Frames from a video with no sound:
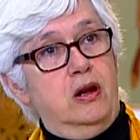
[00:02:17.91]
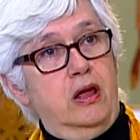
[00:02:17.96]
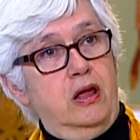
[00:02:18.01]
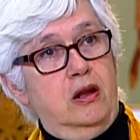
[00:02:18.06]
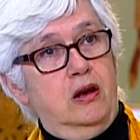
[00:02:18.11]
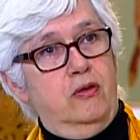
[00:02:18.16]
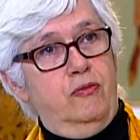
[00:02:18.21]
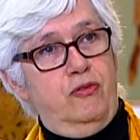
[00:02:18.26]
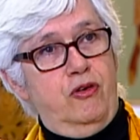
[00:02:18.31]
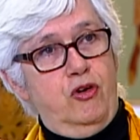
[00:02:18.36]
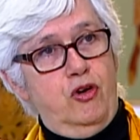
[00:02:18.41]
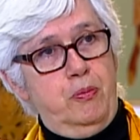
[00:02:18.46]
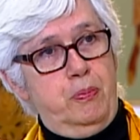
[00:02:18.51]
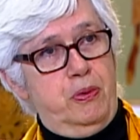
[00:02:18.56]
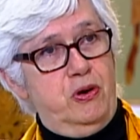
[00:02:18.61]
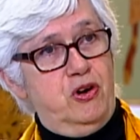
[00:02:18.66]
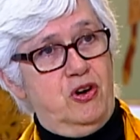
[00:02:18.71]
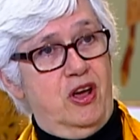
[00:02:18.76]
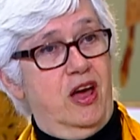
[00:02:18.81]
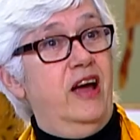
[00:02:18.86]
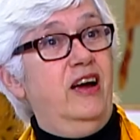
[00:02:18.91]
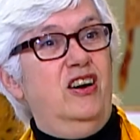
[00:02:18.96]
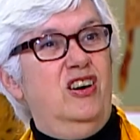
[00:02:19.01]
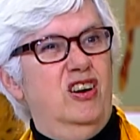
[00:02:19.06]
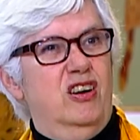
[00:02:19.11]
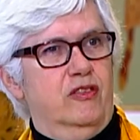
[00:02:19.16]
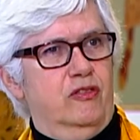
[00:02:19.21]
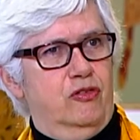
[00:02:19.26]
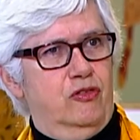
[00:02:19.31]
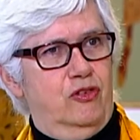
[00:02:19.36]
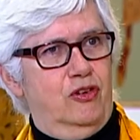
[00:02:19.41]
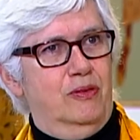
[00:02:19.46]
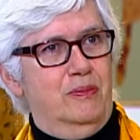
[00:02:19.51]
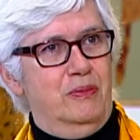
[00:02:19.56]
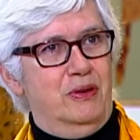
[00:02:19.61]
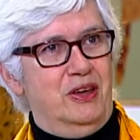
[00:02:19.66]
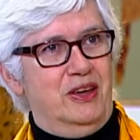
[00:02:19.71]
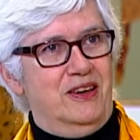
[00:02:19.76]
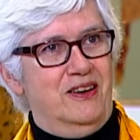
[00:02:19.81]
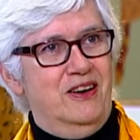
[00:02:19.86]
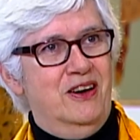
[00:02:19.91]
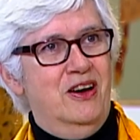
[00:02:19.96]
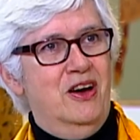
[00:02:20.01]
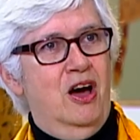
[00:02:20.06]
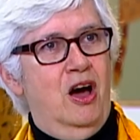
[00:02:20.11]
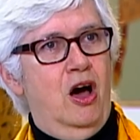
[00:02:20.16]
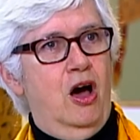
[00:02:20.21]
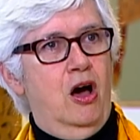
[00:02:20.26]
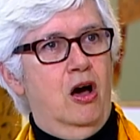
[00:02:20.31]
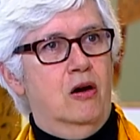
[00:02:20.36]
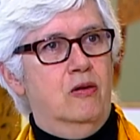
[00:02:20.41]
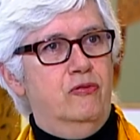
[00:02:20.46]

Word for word: in a very protective, to me, uh,